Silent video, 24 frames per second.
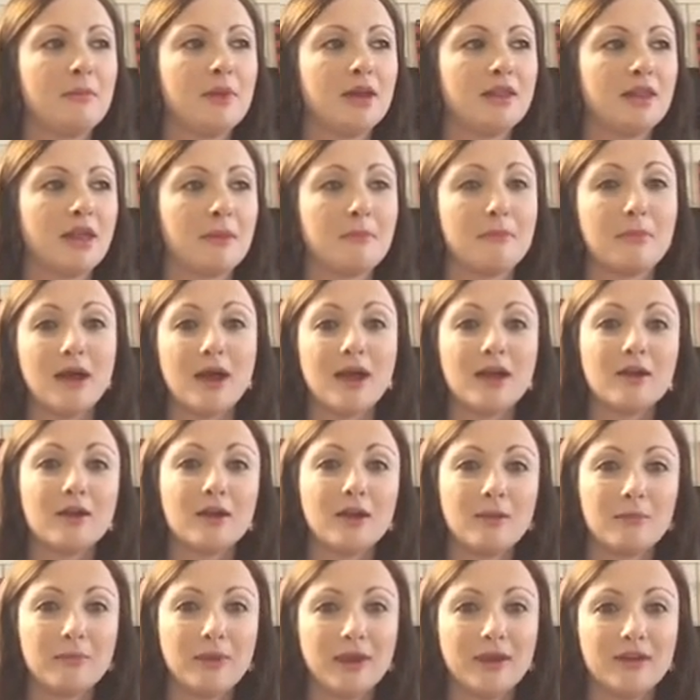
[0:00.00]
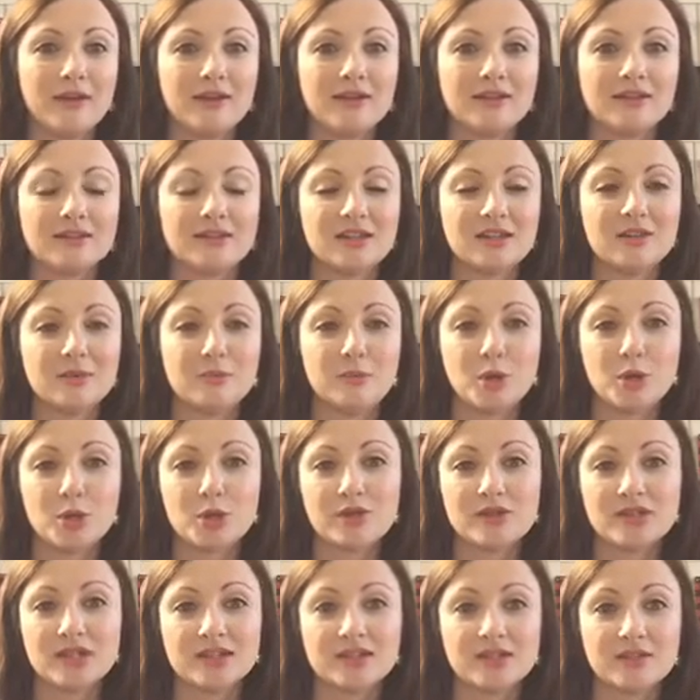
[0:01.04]
like my grandparents and then
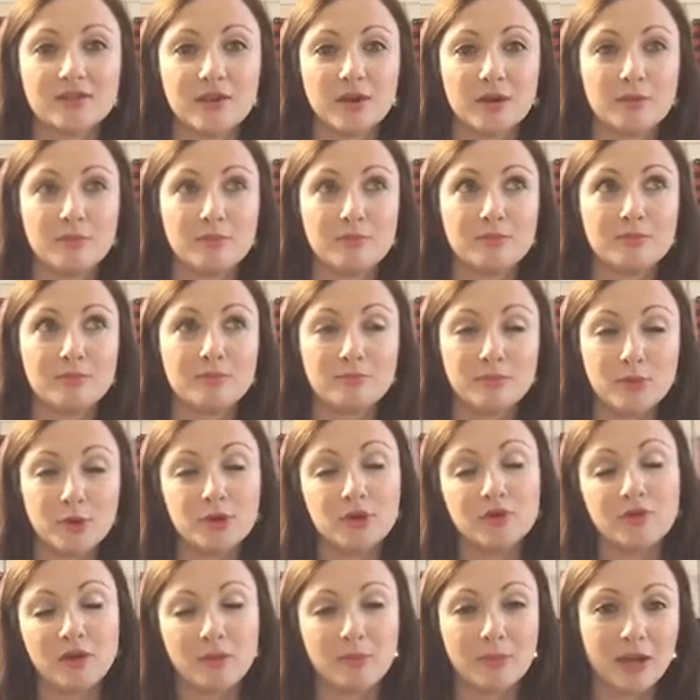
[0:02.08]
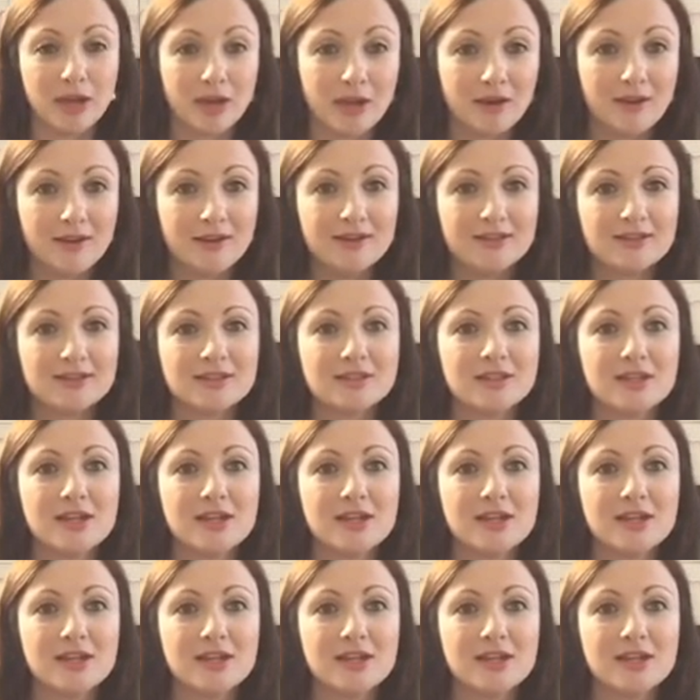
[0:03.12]
both of our parents,